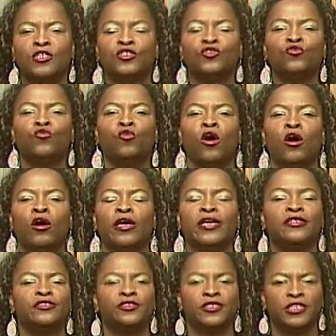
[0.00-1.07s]
to uh,
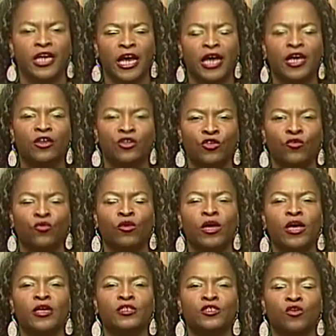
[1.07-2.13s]
entertain you.
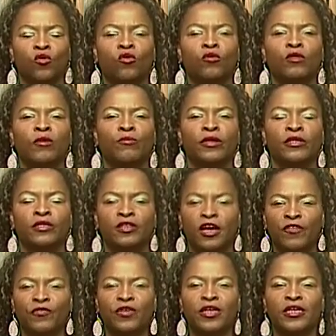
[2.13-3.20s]
So, but
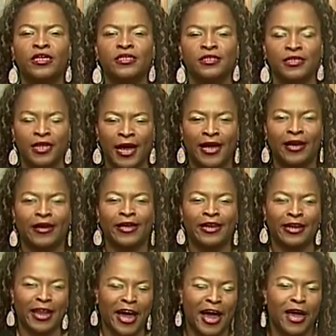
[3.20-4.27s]
nothing is like a
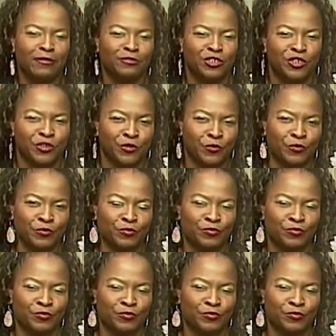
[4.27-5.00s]
live show.